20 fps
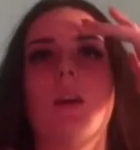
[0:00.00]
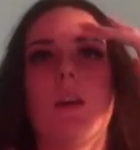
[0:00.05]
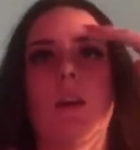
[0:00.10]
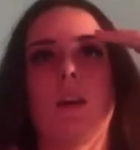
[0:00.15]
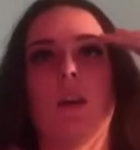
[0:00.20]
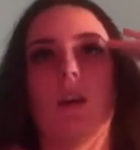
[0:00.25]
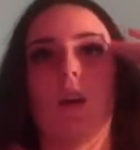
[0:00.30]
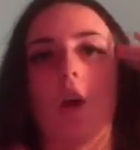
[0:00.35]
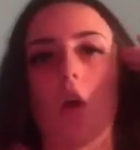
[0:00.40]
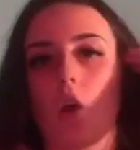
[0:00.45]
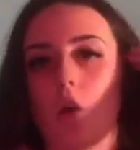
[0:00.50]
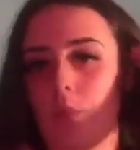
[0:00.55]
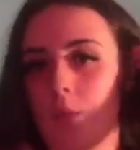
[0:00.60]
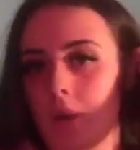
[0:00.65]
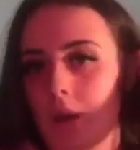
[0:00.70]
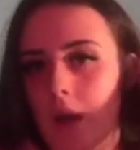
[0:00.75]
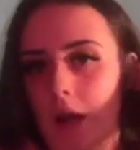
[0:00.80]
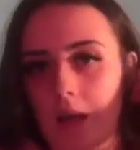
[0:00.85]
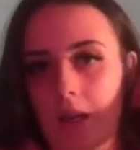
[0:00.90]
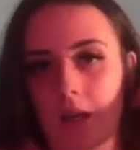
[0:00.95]
hoping
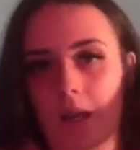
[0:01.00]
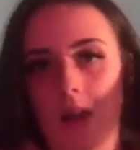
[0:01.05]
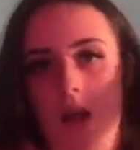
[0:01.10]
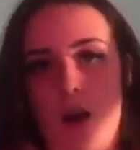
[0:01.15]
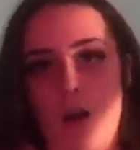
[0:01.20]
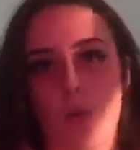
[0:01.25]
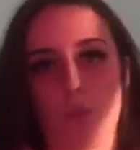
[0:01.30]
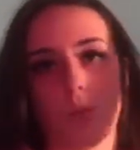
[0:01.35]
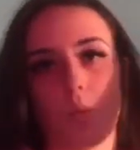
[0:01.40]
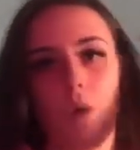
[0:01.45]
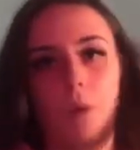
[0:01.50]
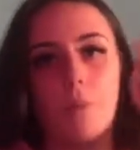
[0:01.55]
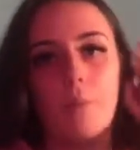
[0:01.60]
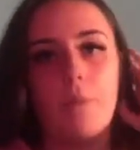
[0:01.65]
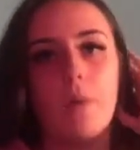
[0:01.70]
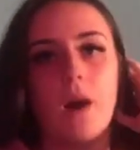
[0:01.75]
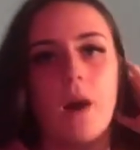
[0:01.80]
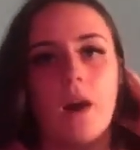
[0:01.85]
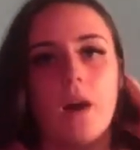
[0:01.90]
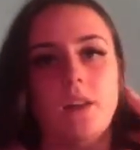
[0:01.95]
I can help one
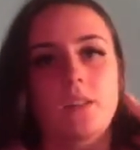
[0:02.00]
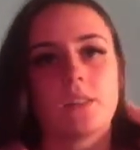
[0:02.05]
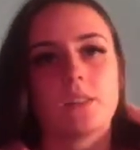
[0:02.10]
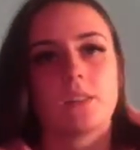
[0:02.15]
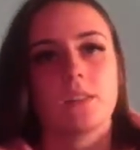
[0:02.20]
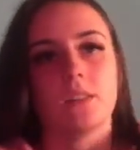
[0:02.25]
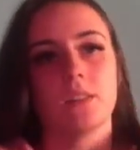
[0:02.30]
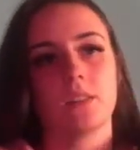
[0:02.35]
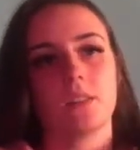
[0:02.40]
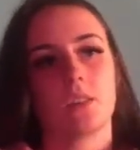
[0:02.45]
person,